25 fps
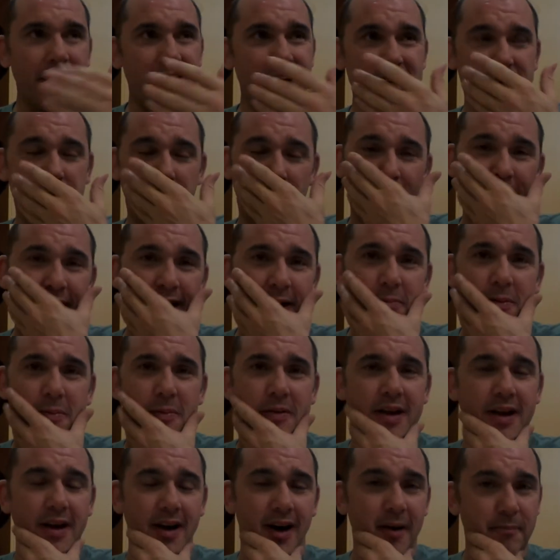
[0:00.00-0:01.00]
it's
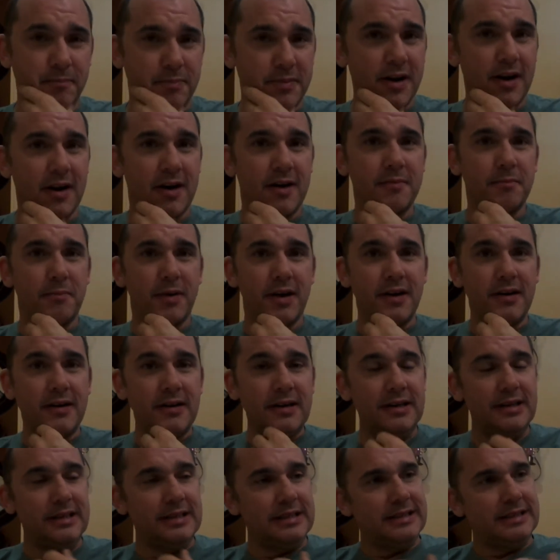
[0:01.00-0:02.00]
probably up there, but
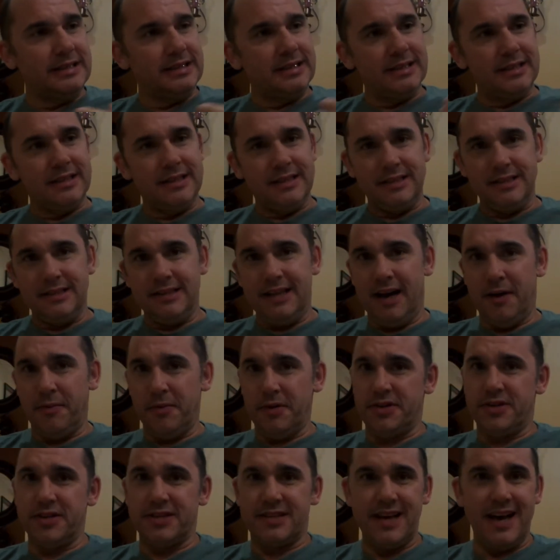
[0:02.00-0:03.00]
that
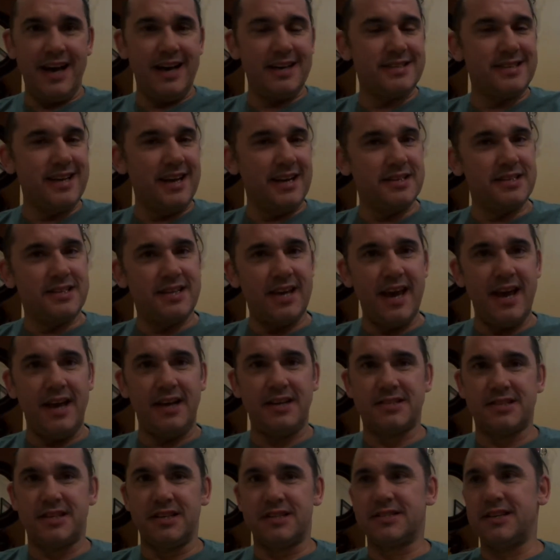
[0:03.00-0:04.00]
one just has that
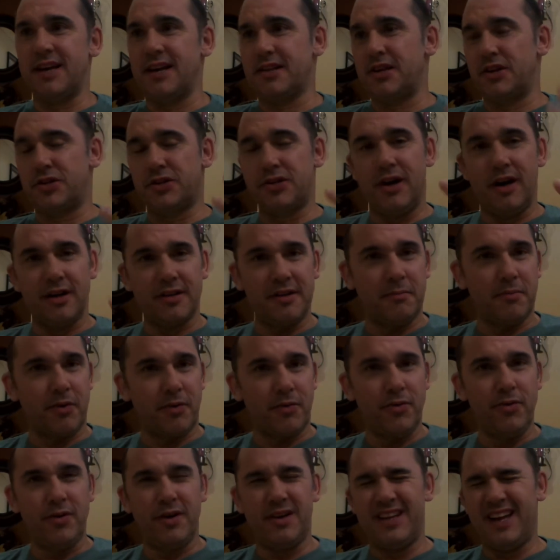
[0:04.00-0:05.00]
taste, just like the chocolate
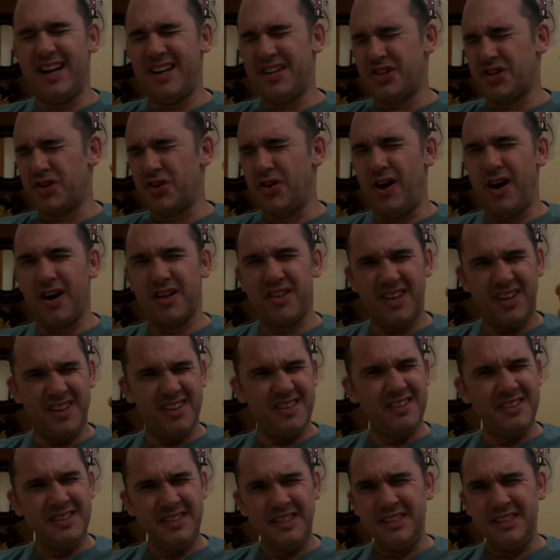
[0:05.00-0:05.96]
Moruga, that chocolate,